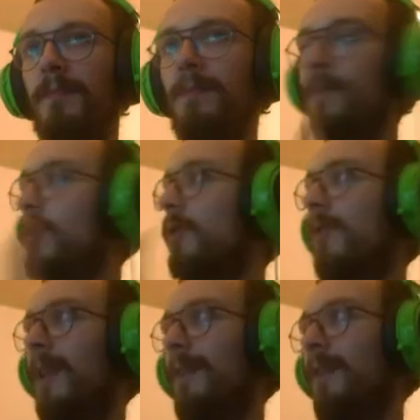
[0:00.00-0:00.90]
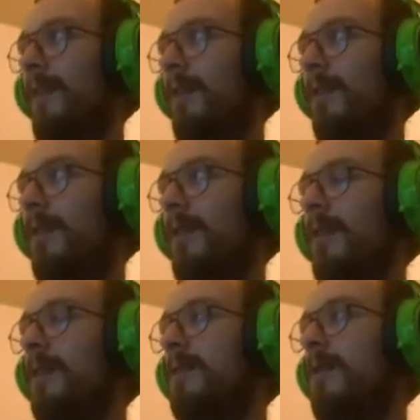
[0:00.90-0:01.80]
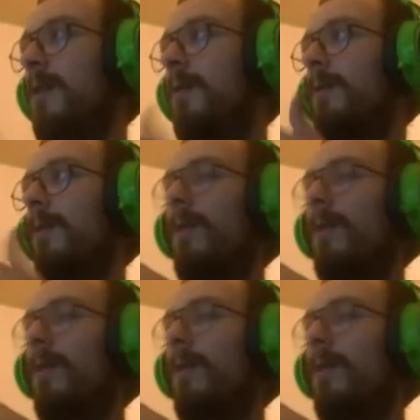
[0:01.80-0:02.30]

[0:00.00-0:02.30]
not on level. So